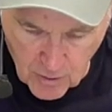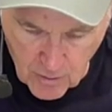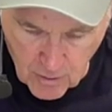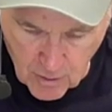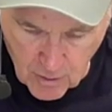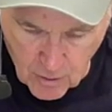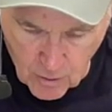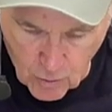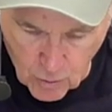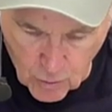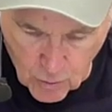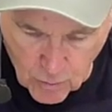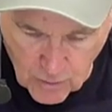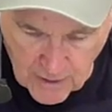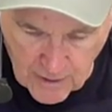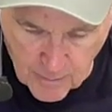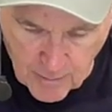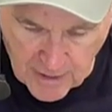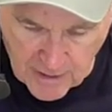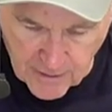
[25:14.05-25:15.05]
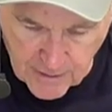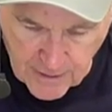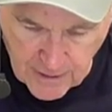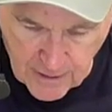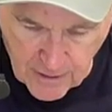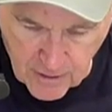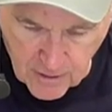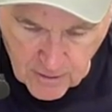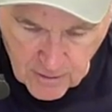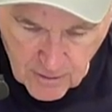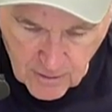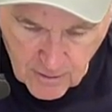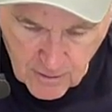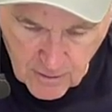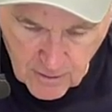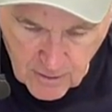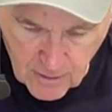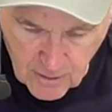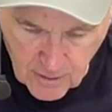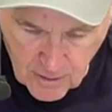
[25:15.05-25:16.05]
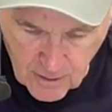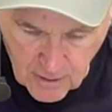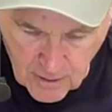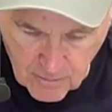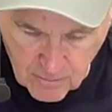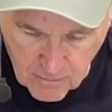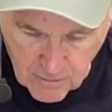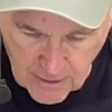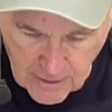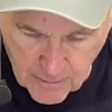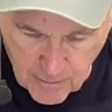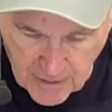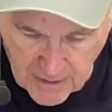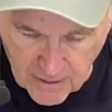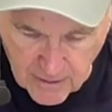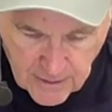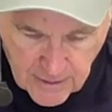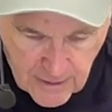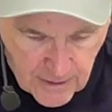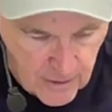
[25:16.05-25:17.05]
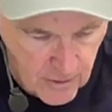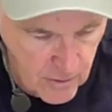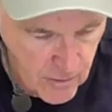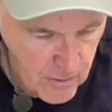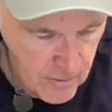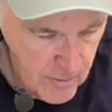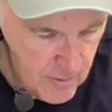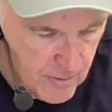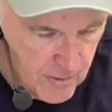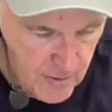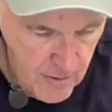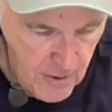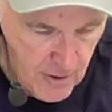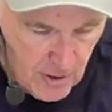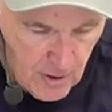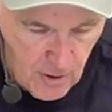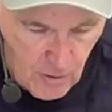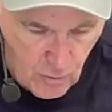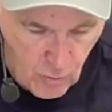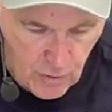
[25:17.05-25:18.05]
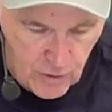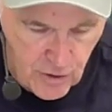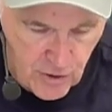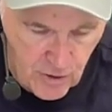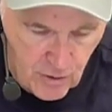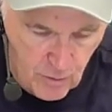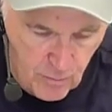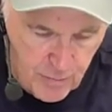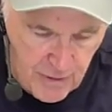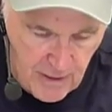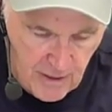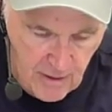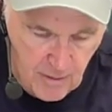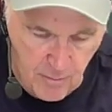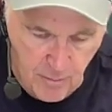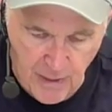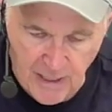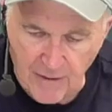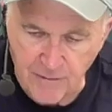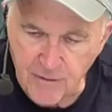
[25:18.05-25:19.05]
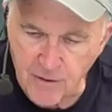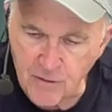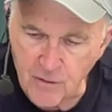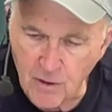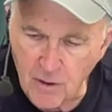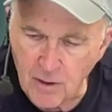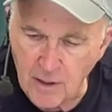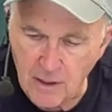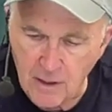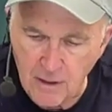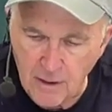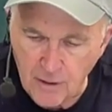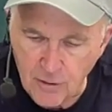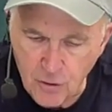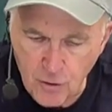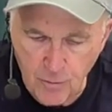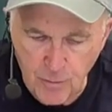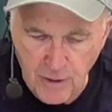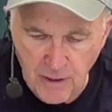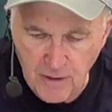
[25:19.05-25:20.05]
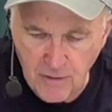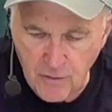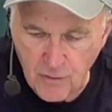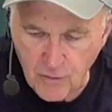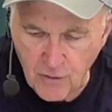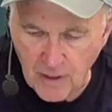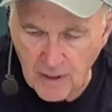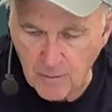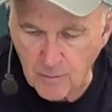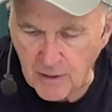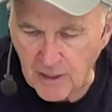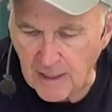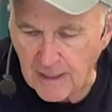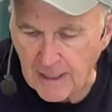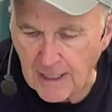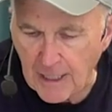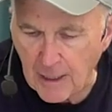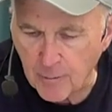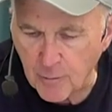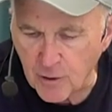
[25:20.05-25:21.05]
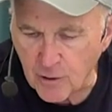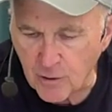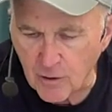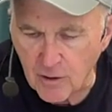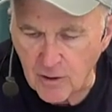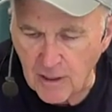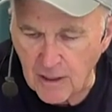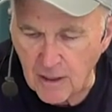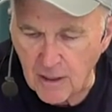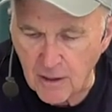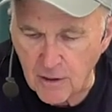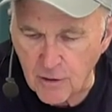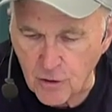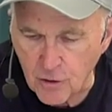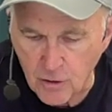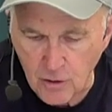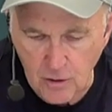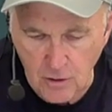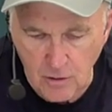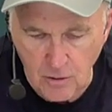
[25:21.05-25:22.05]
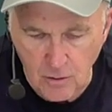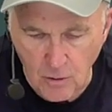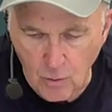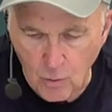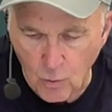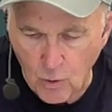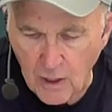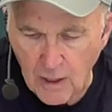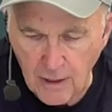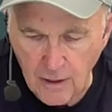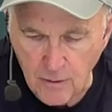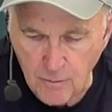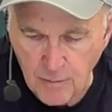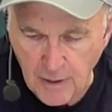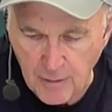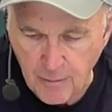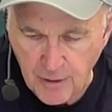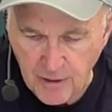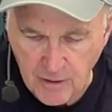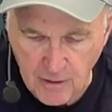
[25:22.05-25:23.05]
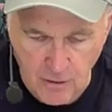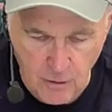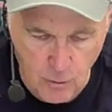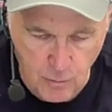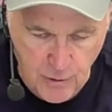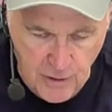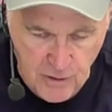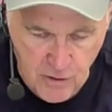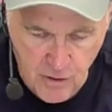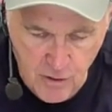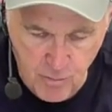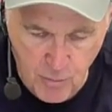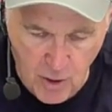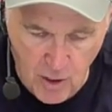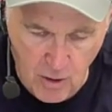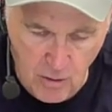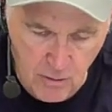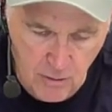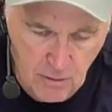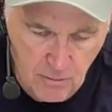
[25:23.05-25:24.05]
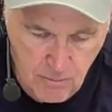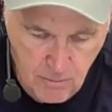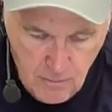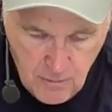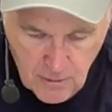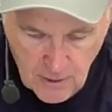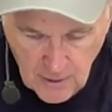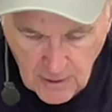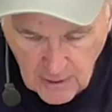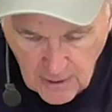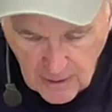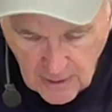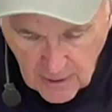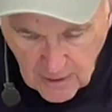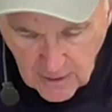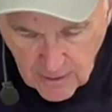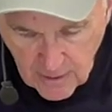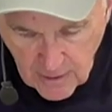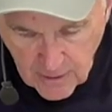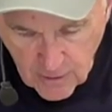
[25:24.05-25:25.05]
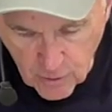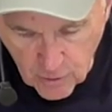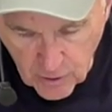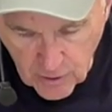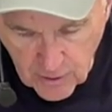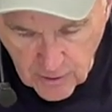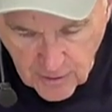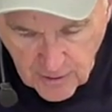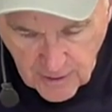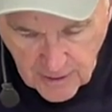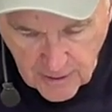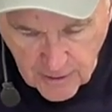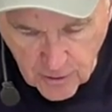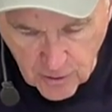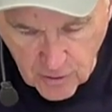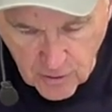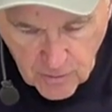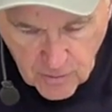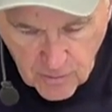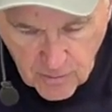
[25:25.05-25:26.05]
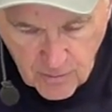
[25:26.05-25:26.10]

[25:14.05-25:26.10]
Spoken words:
a hole right about here and right about here, which will be about this. It should be the same diameter as your wire, maybe a little bit smaller. And then you're going to